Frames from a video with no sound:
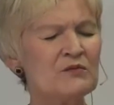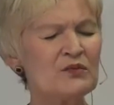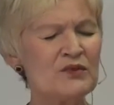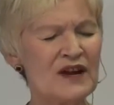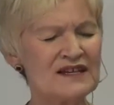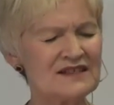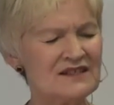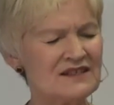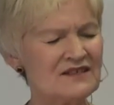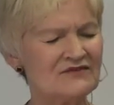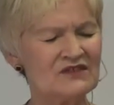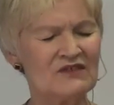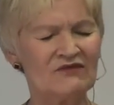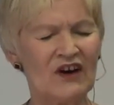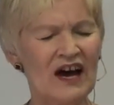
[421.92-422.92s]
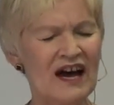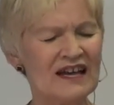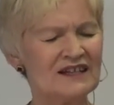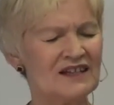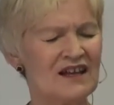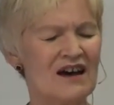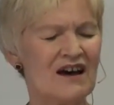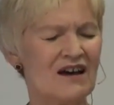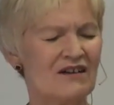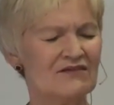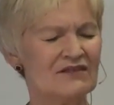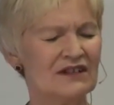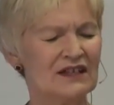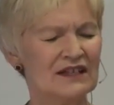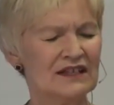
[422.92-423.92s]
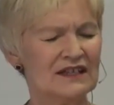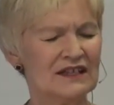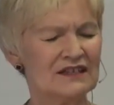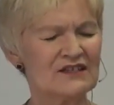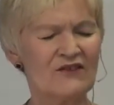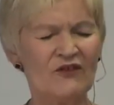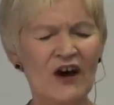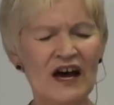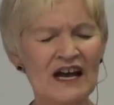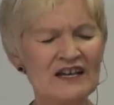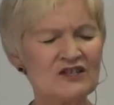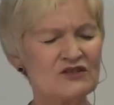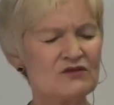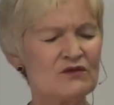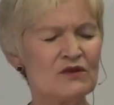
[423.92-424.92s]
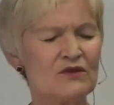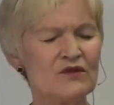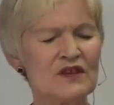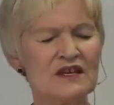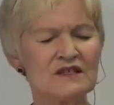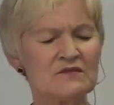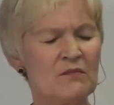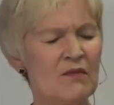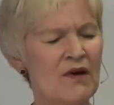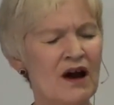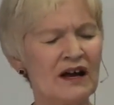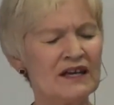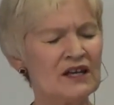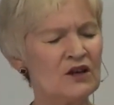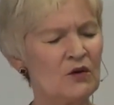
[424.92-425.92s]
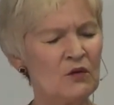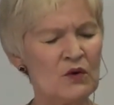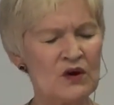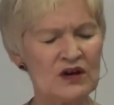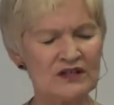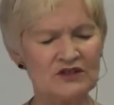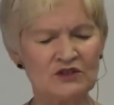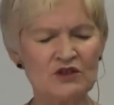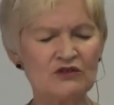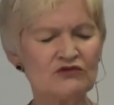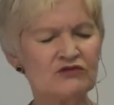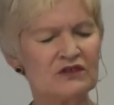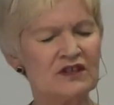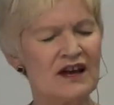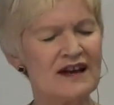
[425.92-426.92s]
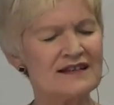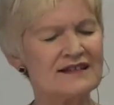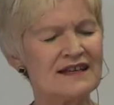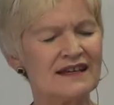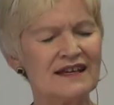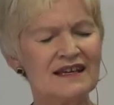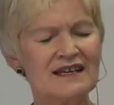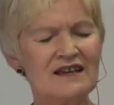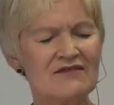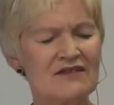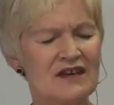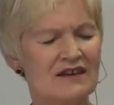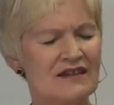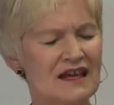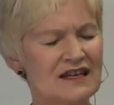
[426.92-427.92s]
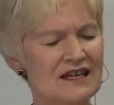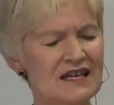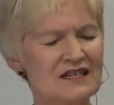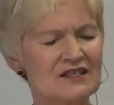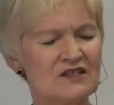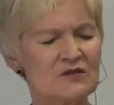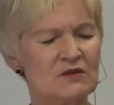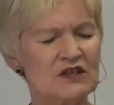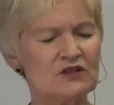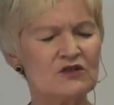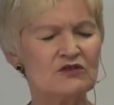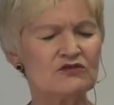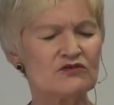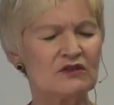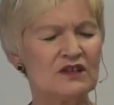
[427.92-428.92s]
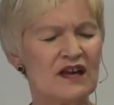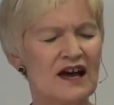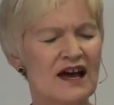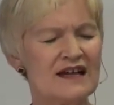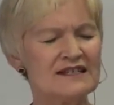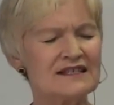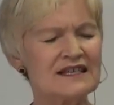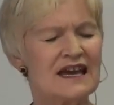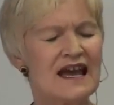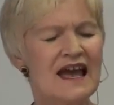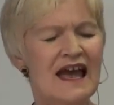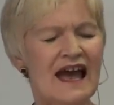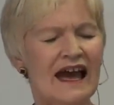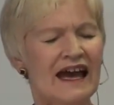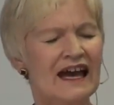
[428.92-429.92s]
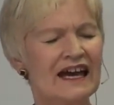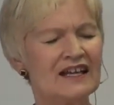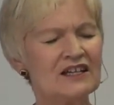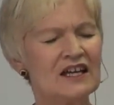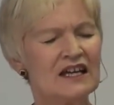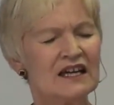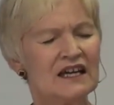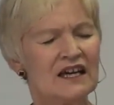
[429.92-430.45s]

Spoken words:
and presence of divine love, divine truth is mighty at work, neutralizing anything that needs to be neutralized and